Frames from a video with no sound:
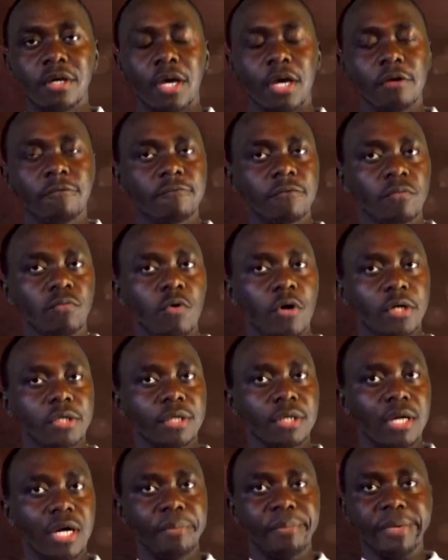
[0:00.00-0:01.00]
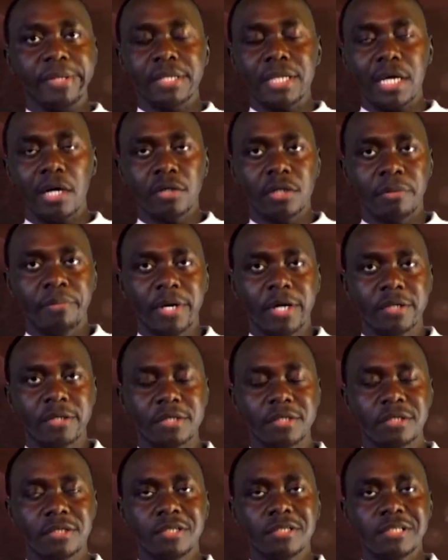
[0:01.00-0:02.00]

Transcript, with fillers: and from walking up and down about it.